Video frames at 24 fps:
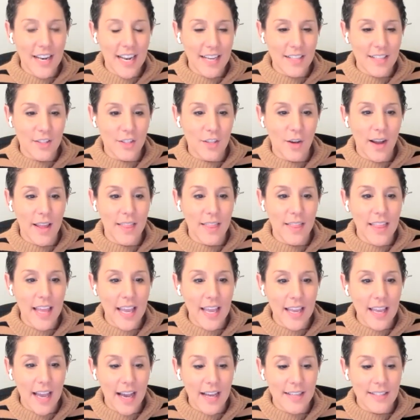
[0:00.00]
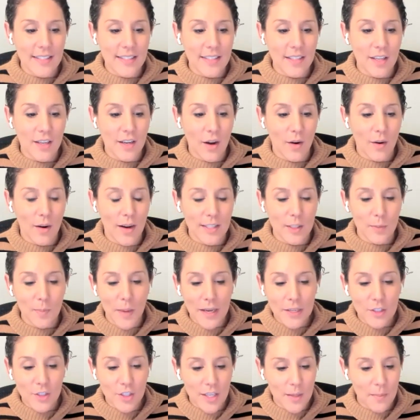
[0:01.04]
And so I think, as, you know,
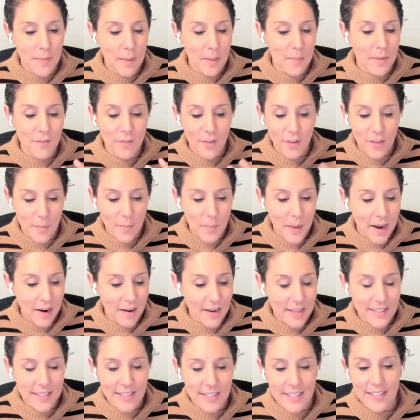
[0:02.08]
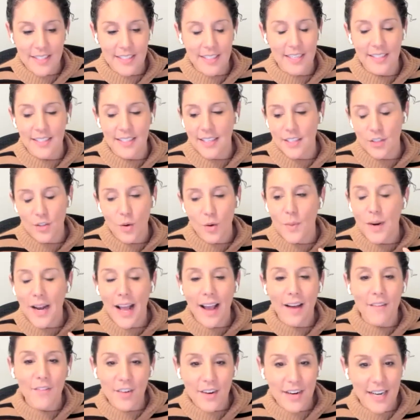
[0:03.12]
especially maybe for the parents listening to this or
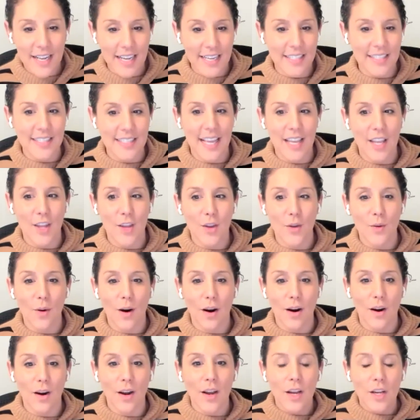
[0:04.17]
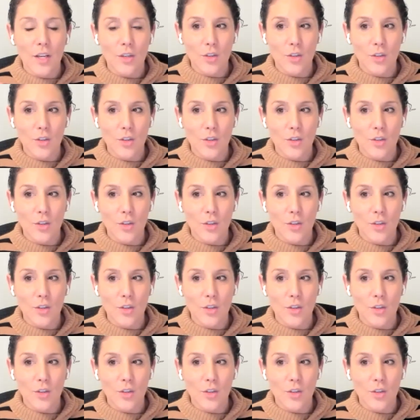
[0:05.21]
whatever it is that you are